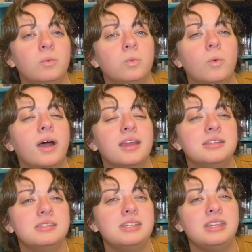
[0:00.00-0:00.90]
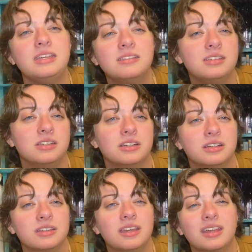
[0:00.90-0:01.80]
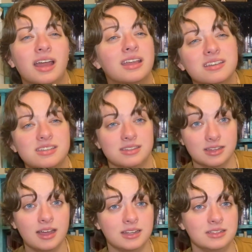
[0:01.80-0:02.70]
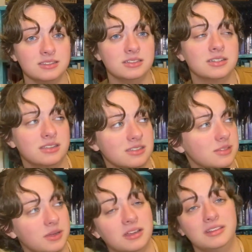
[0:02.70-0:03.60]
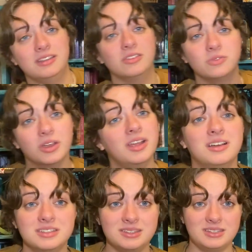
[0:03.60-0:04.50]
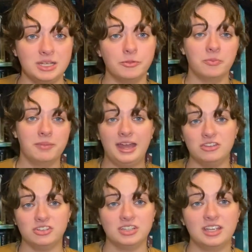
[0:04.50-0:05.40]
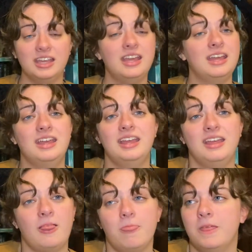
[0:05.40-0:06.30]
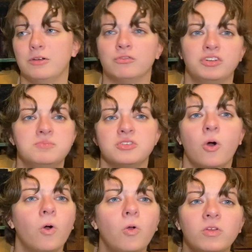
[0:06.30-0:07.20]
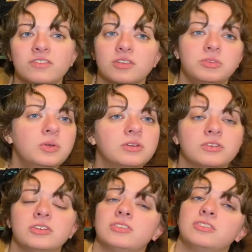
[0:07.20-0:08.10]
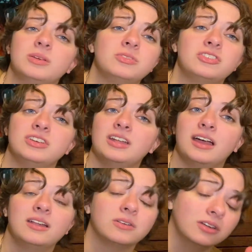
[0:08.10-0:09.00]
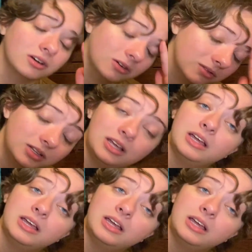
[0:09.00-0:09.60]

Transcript: why is it easier? Like, I guess it's not easier because it's apparently this very unstable magic that rips a hole in some universe or some shit. I don't know.